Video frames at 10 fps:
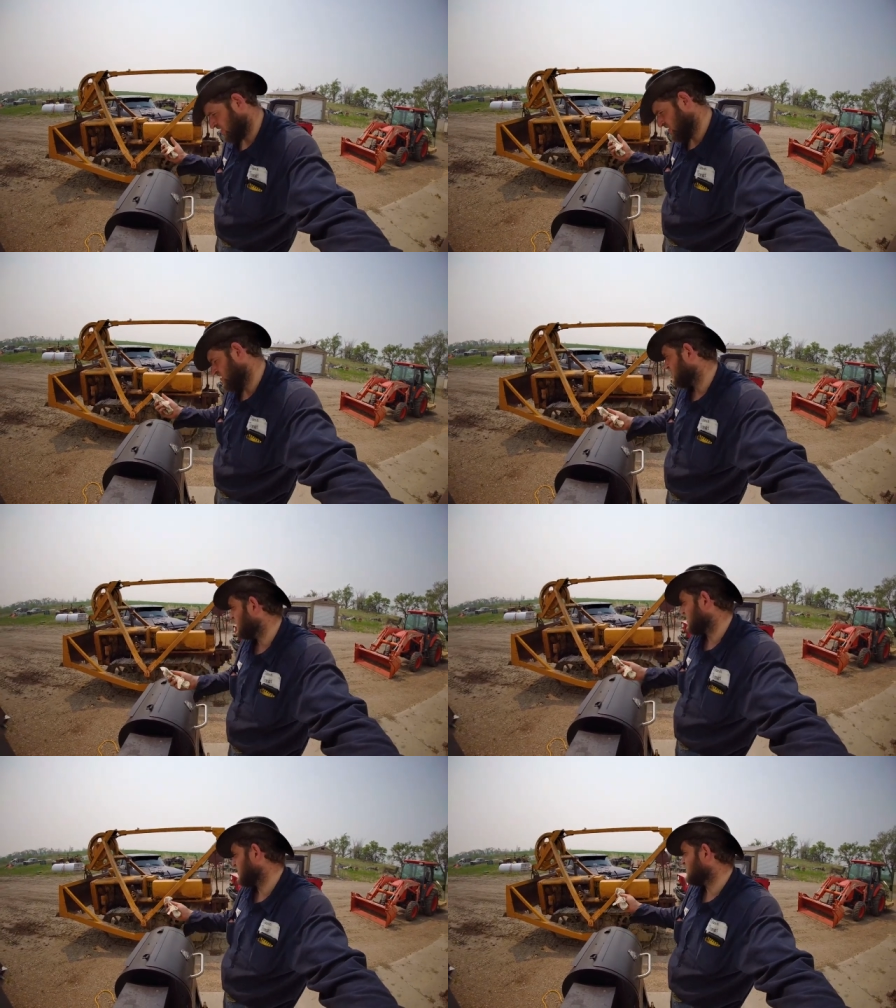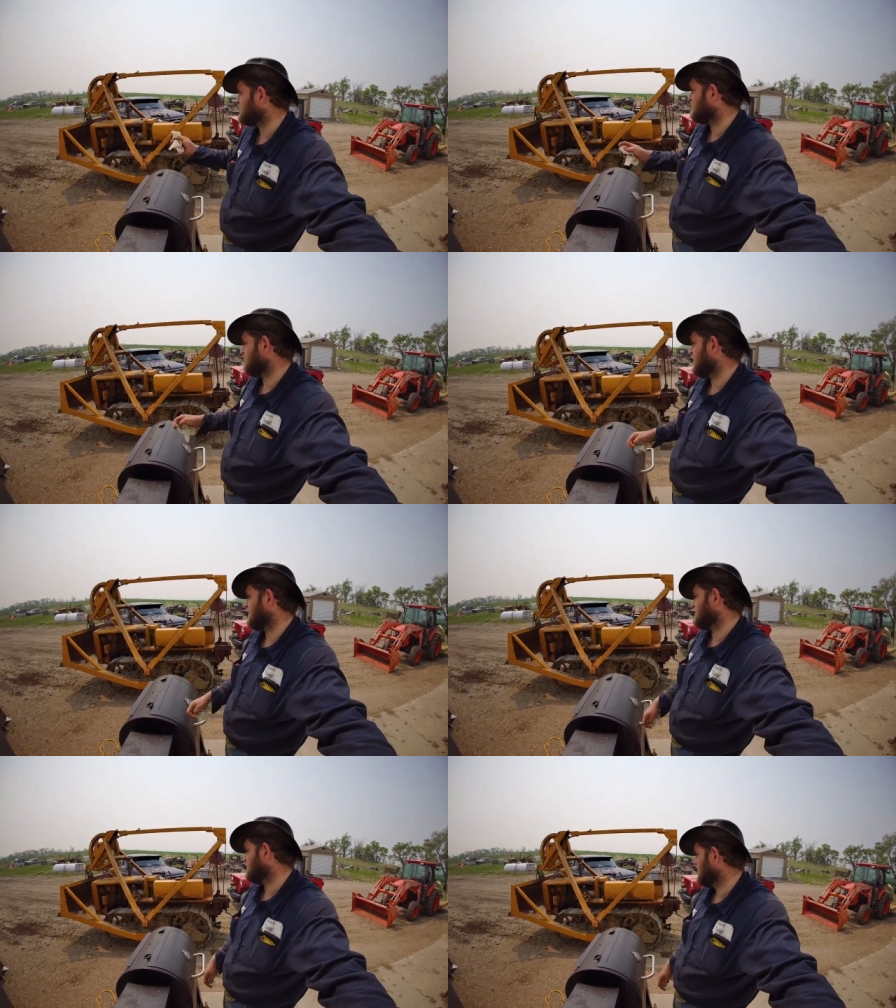It's still here. It still
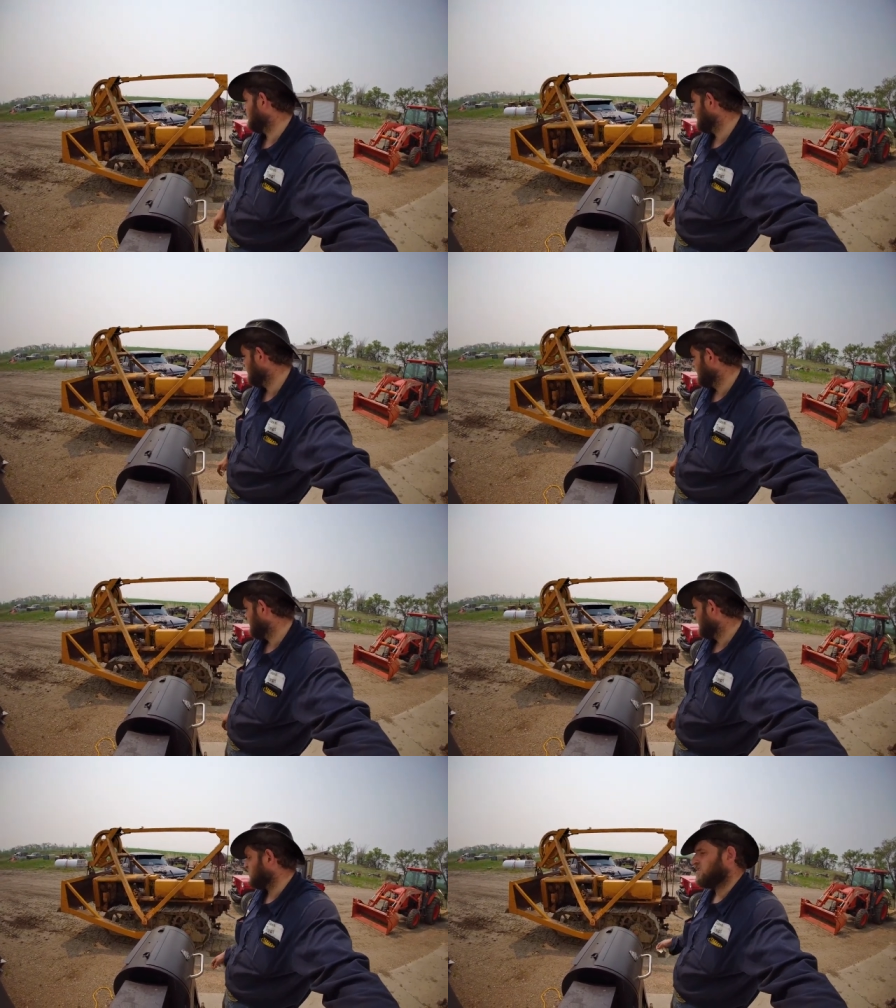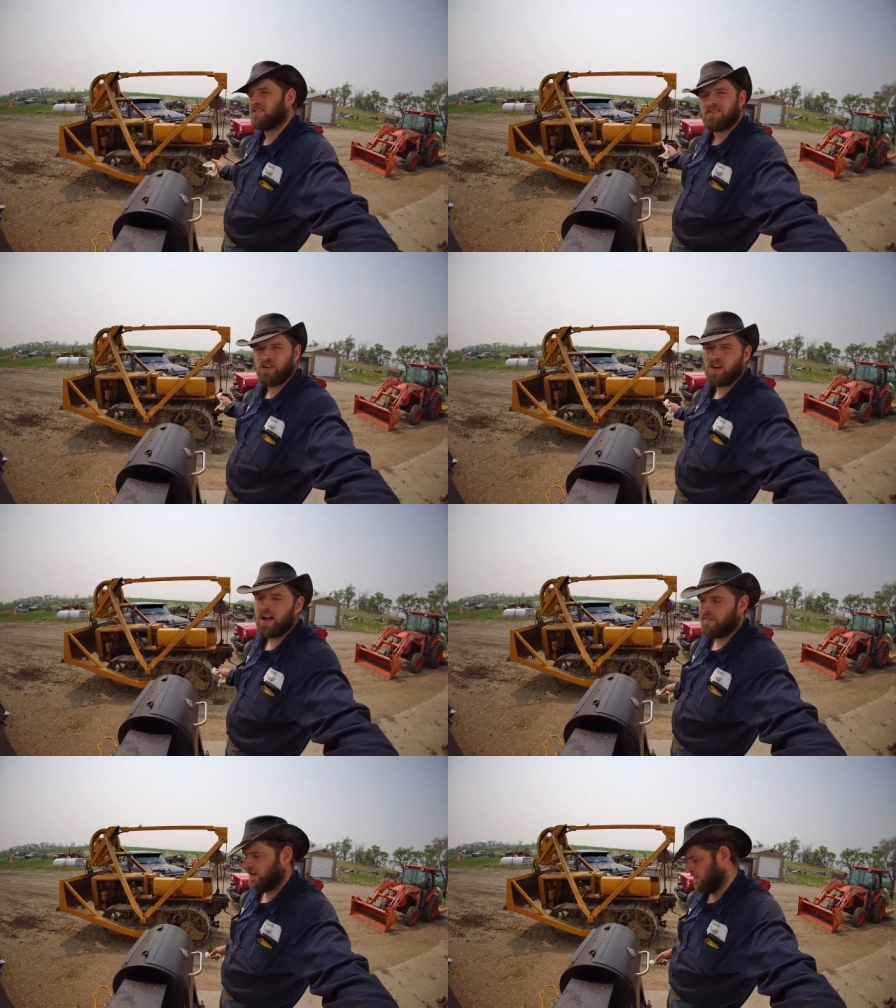runs. It doesn't drive